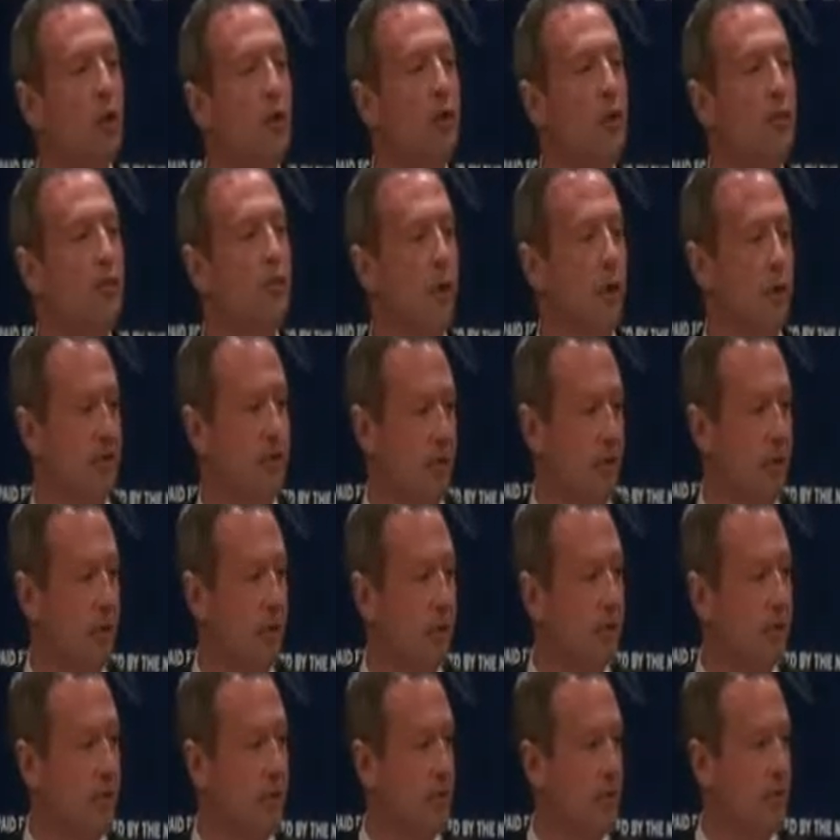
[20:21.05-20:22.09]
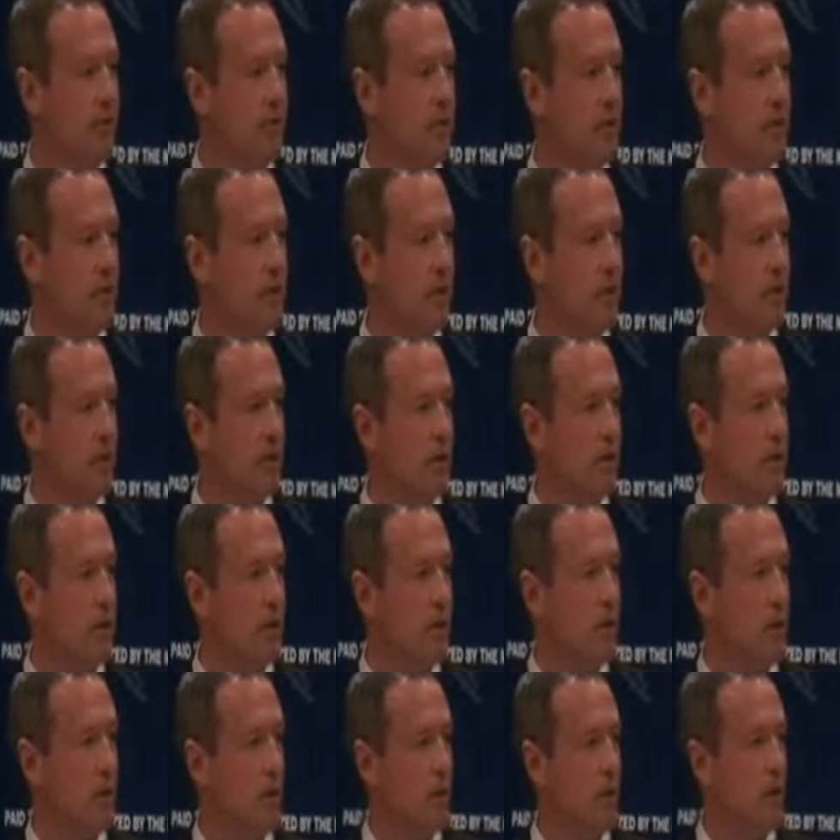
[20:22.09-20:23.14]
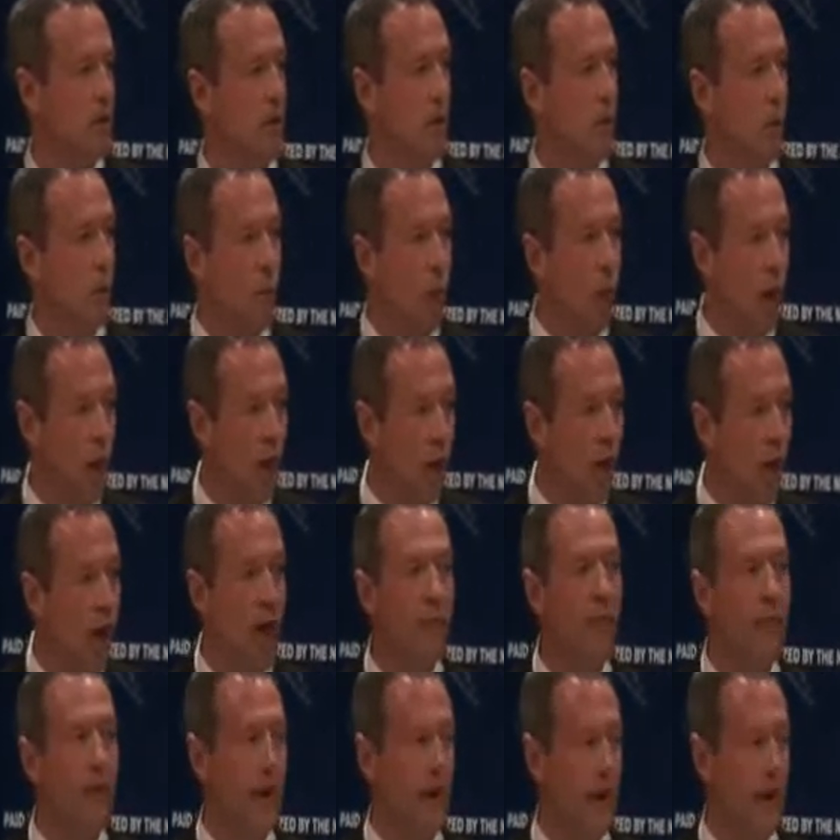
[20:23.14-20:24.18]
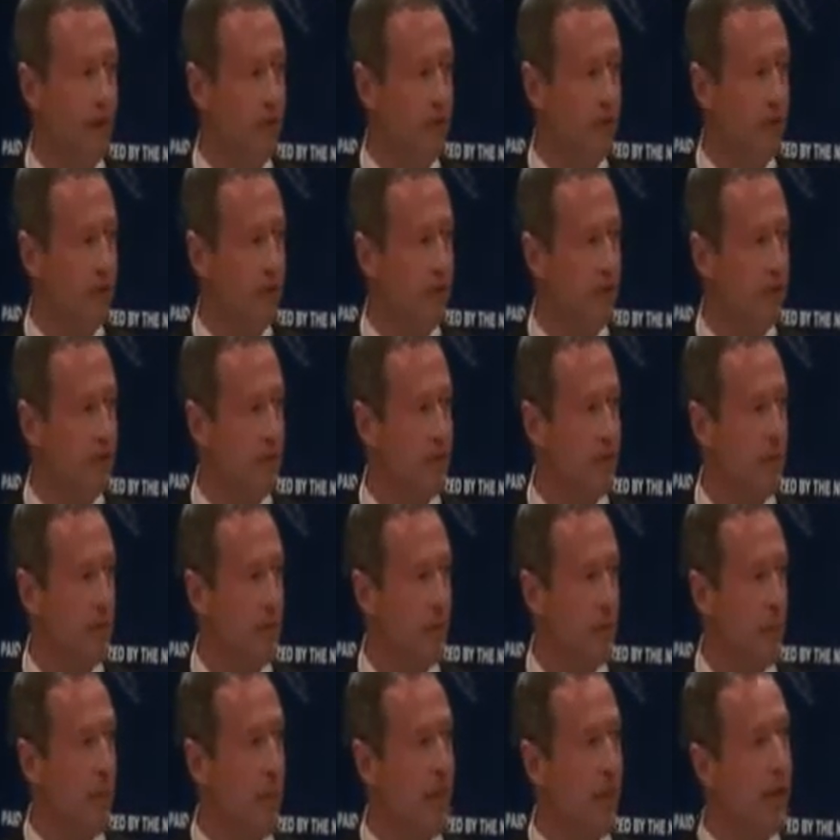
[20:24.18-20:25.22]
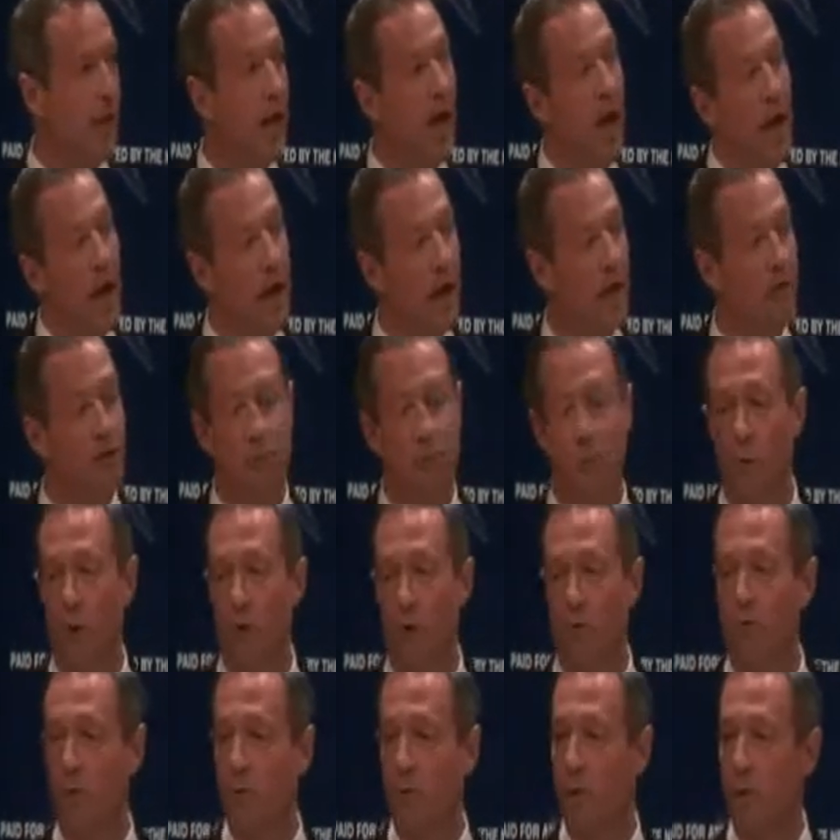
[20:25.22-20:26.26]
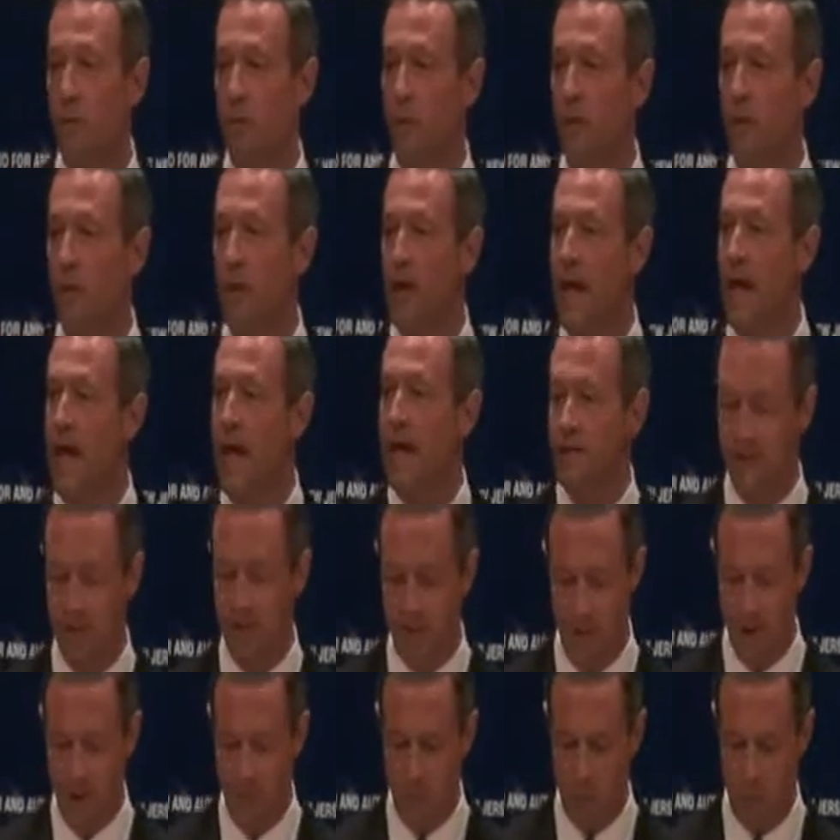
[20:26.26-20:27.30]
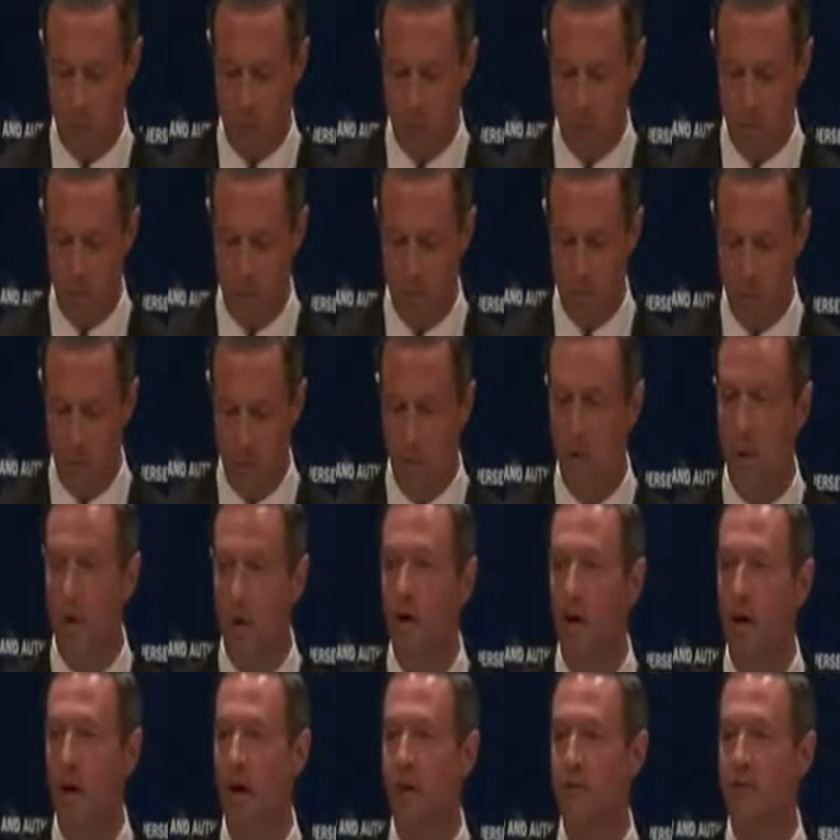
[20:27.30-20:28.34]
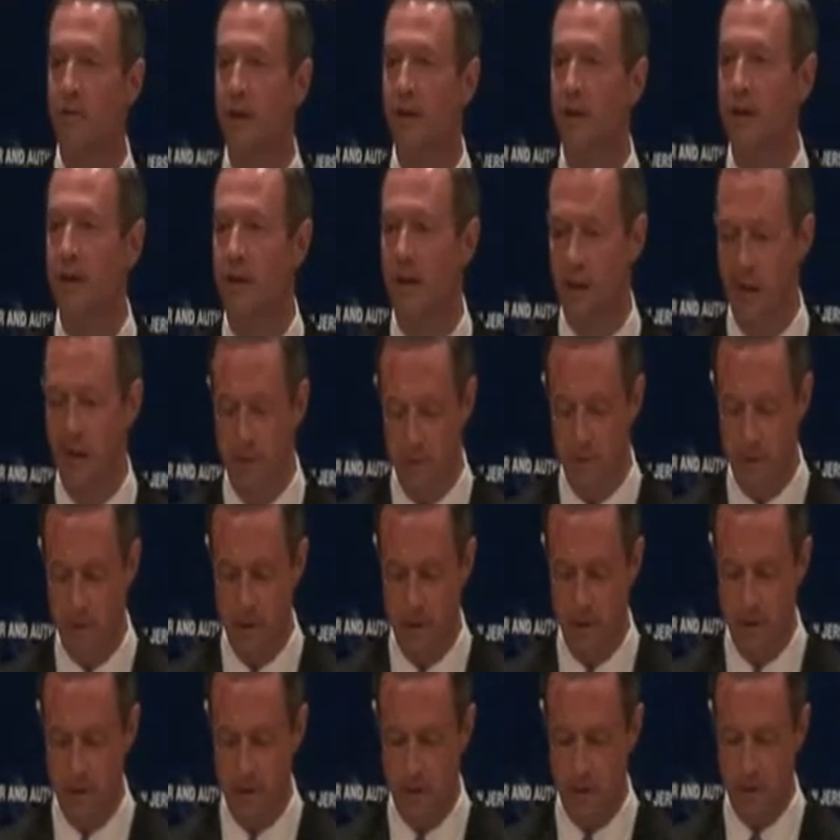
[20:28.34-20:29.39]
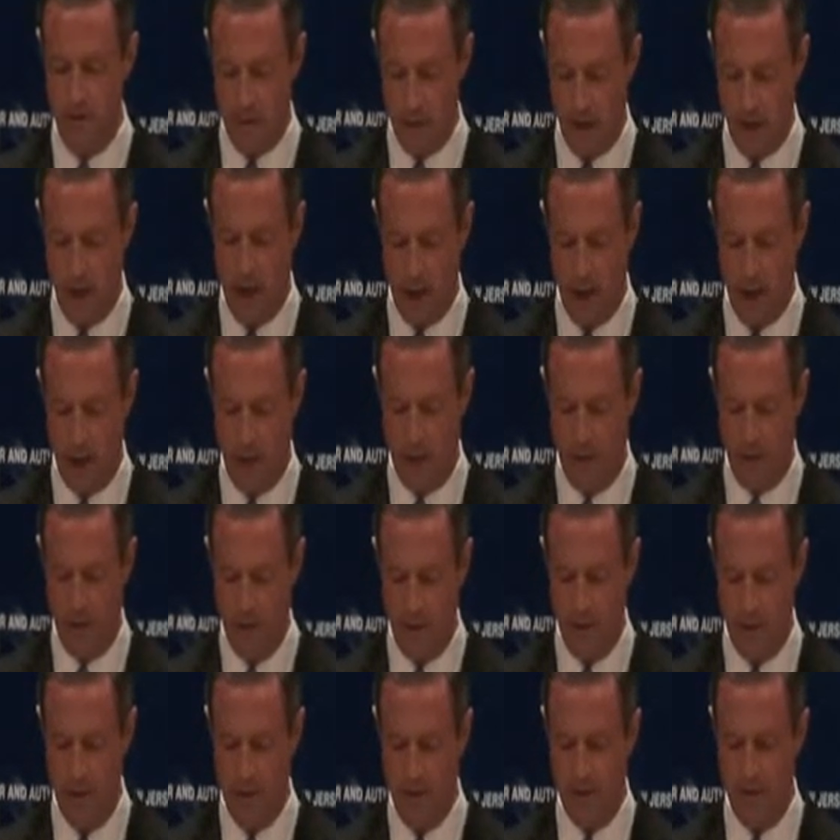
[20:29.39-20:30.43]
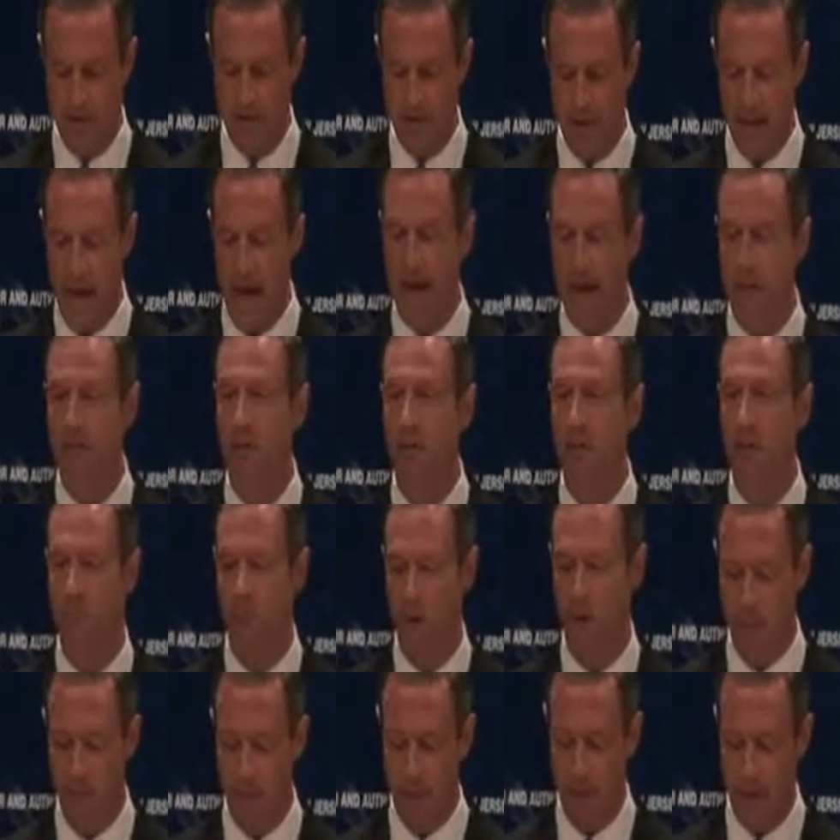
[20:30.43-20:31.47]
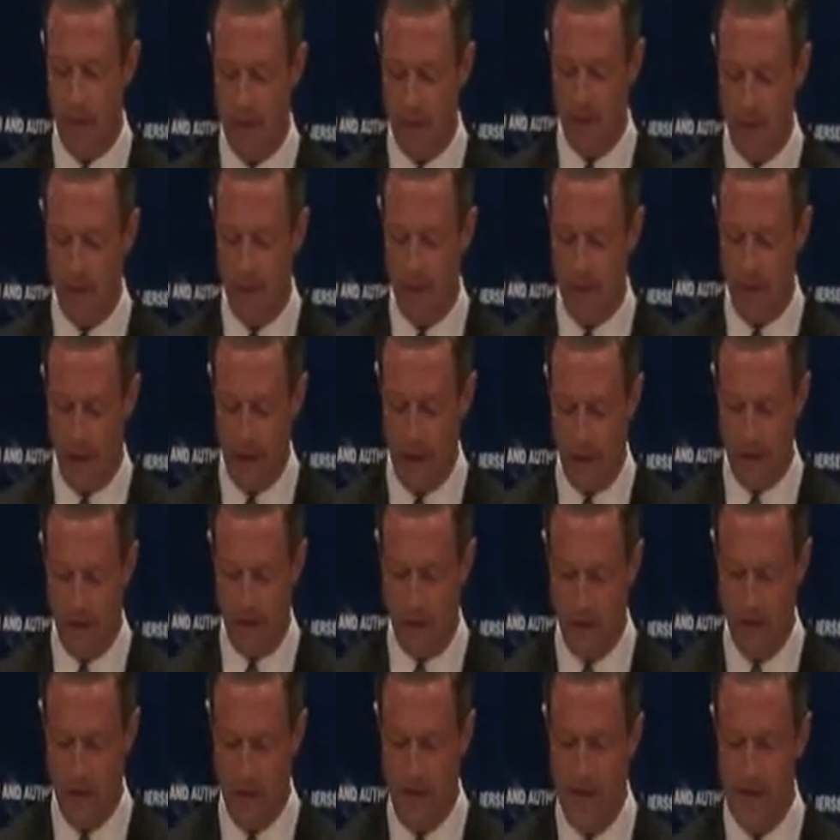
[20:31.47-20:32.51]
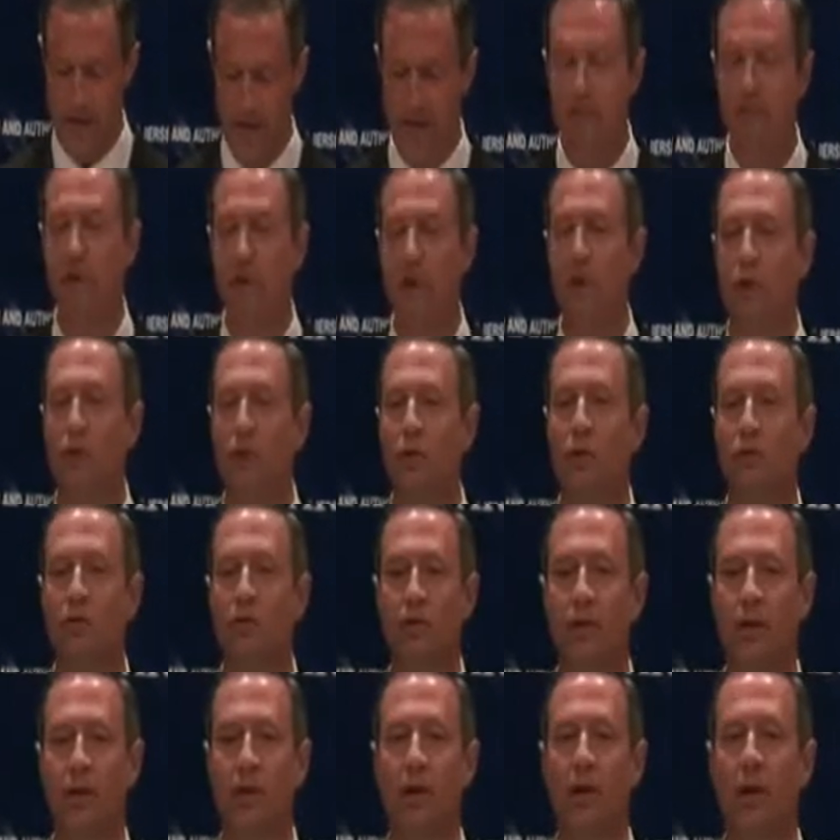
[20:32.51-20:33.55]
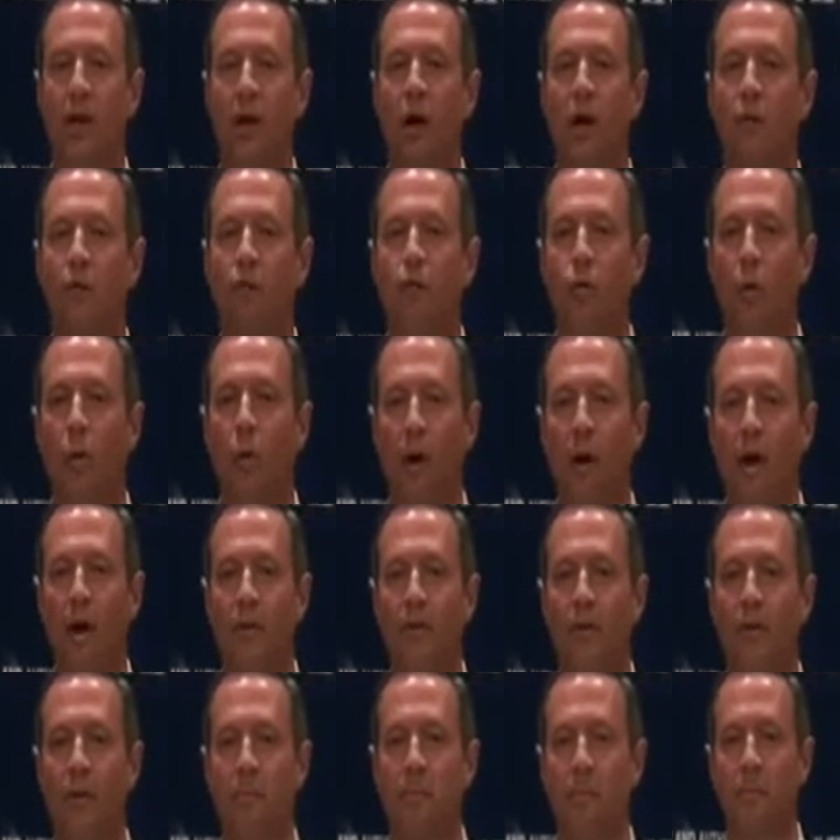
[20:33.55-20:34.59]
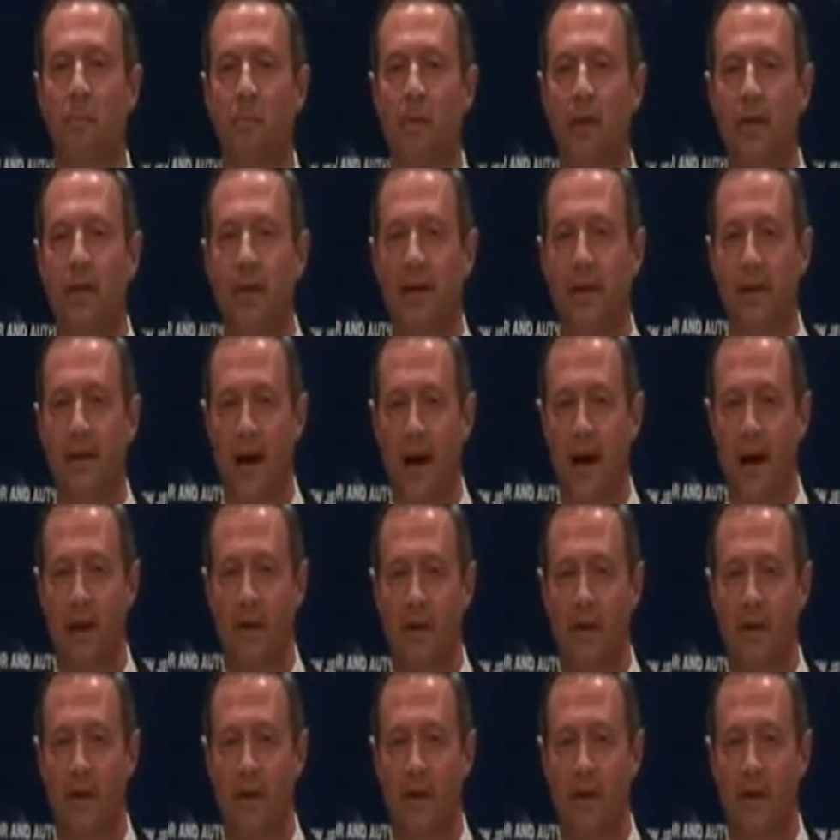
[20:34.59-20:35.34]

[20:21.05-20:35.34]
universities, while other nations make college more affordable and send more and more of their kids to college. Slashing public education, even losing $400 million